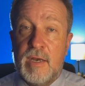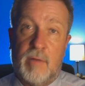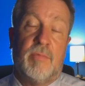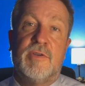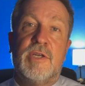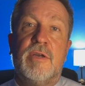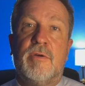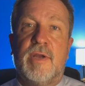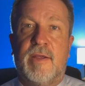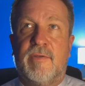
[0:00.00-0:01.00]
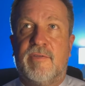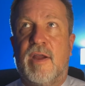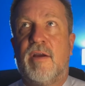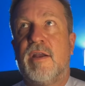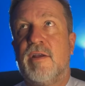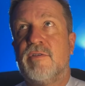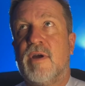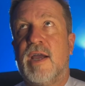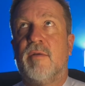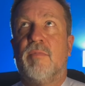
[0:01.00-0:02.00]
Number two is they're going to
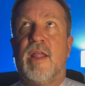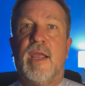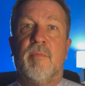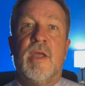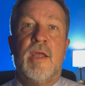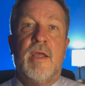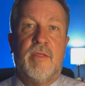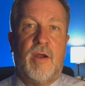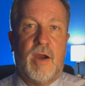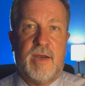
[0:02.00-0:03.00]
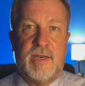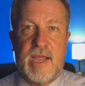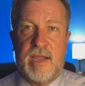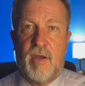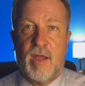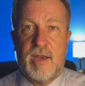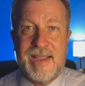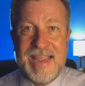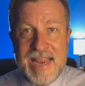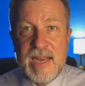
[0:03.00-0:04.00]
try to blame the heart attack
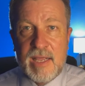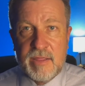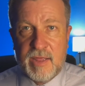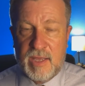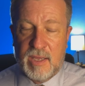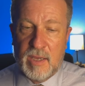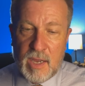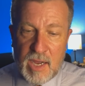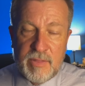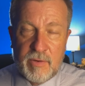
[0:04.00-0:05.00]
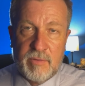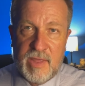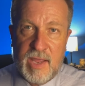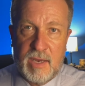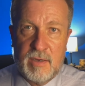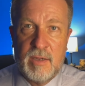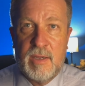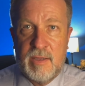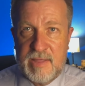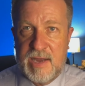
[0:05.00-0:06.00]
on anything other than
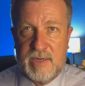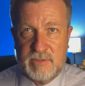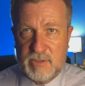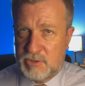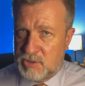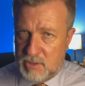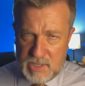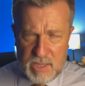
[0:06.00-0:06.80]
that exertion.